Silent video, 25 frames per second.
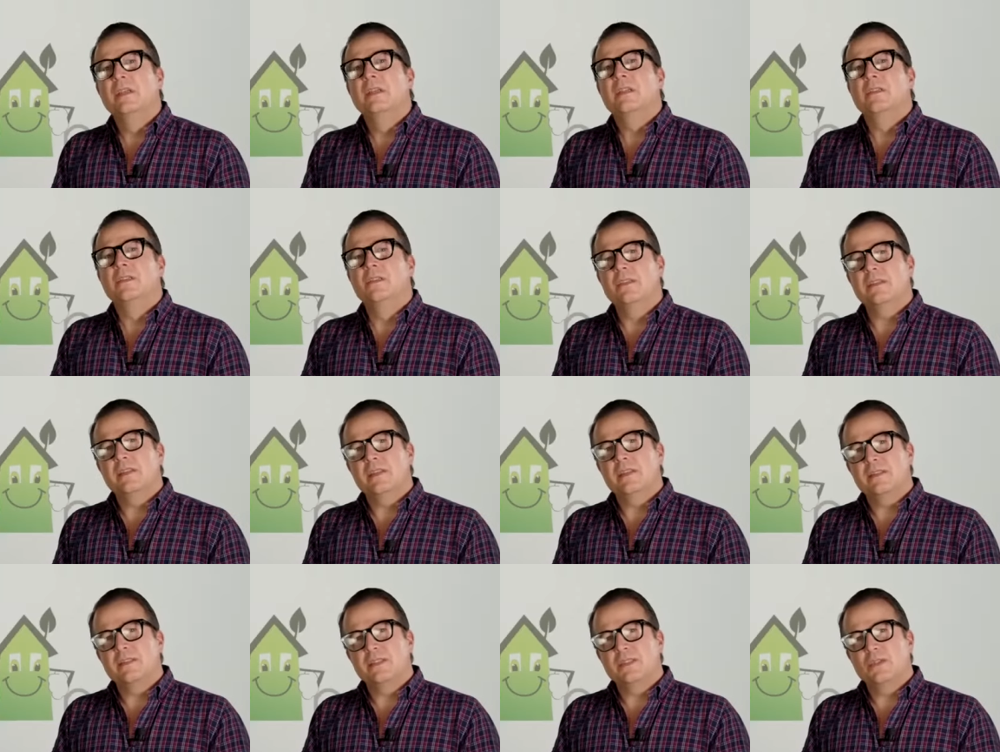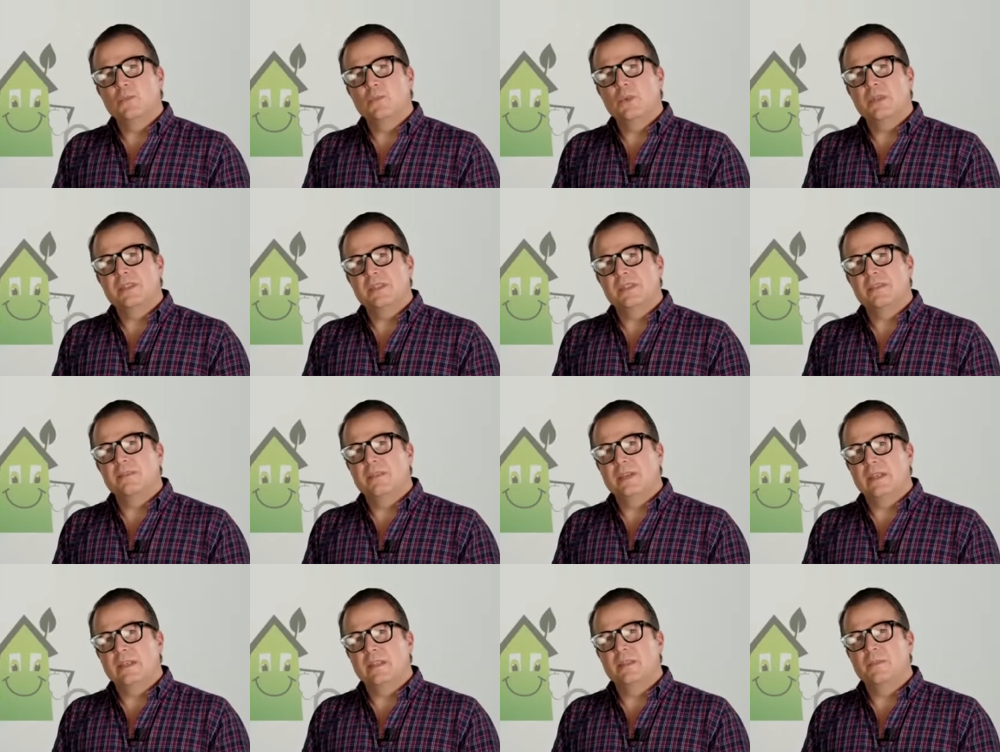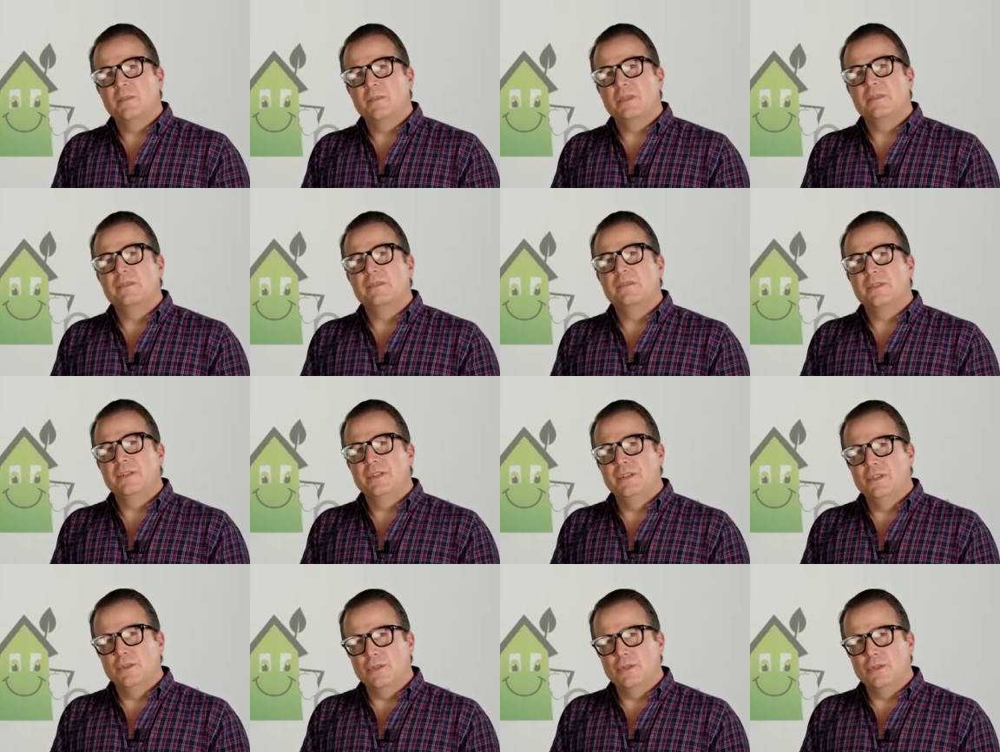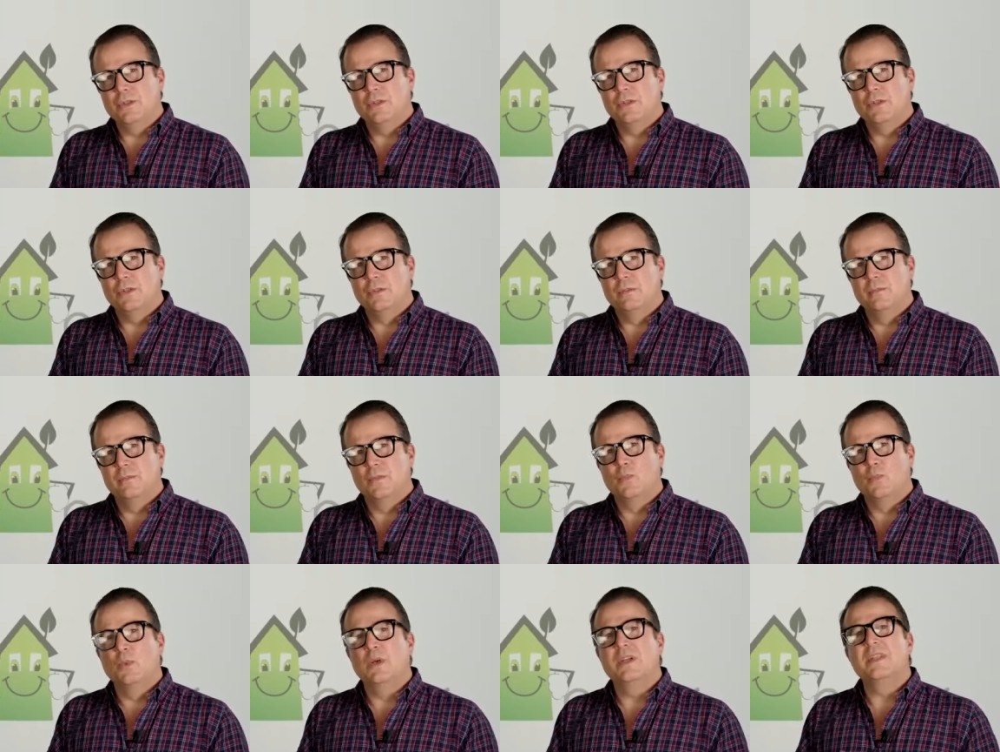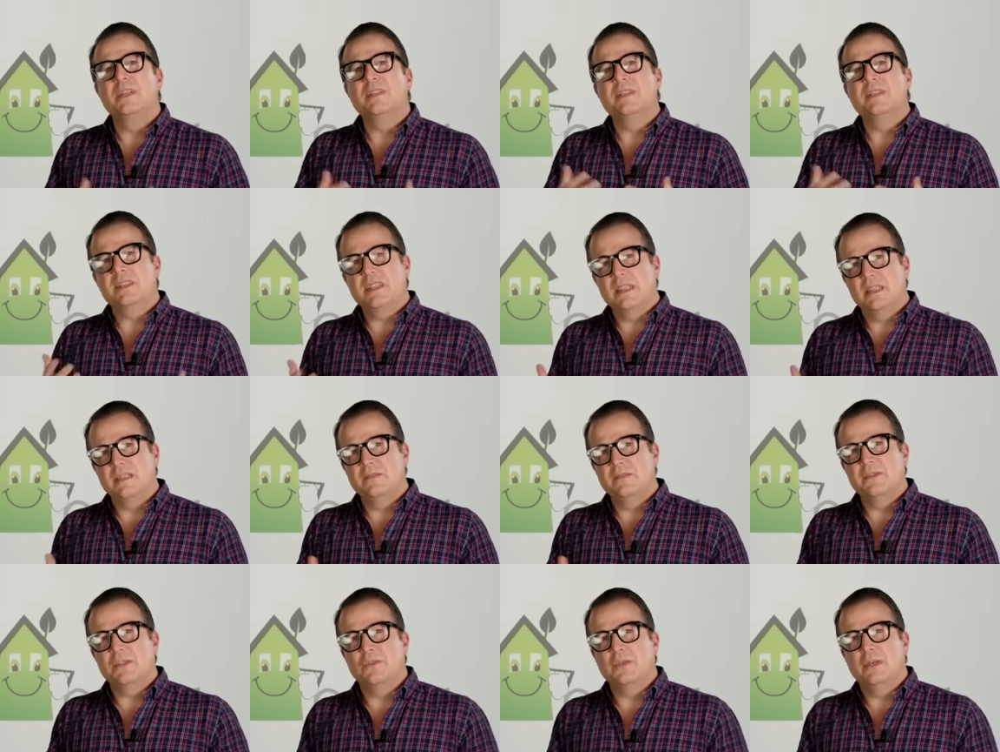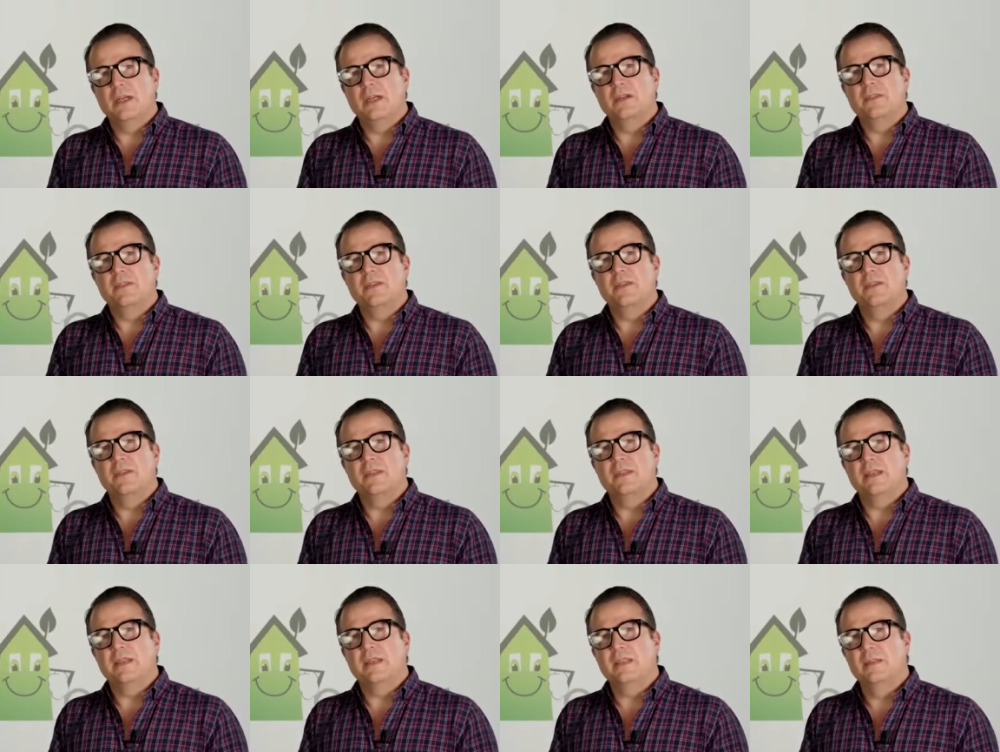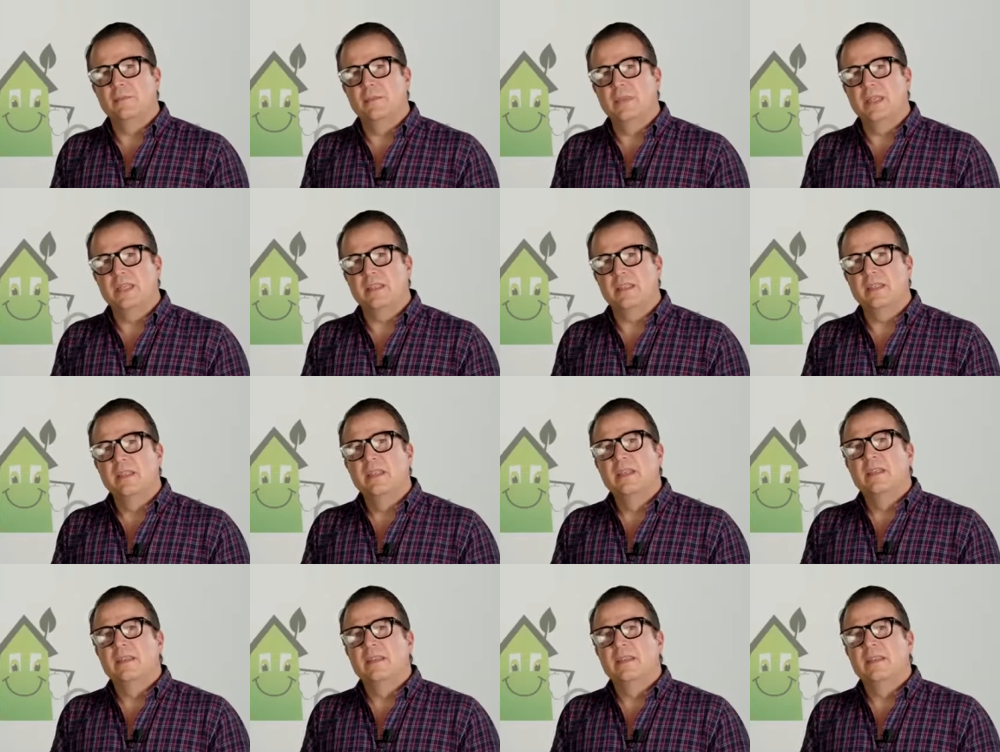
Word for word: look into what's available for your home what incentives are out there that can make